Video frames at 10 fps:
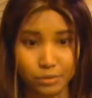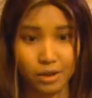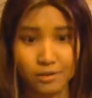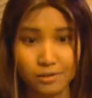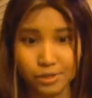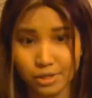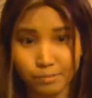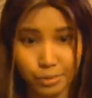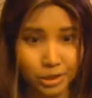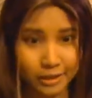not just
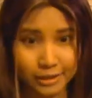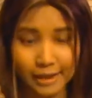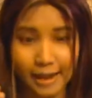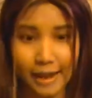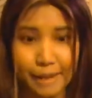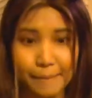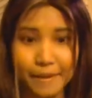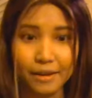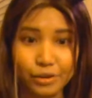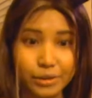putting on the cap
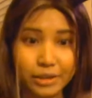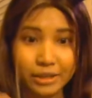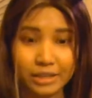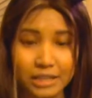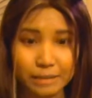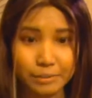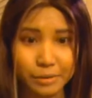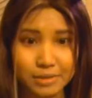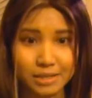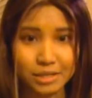during the
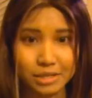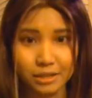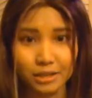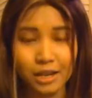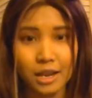chemo session.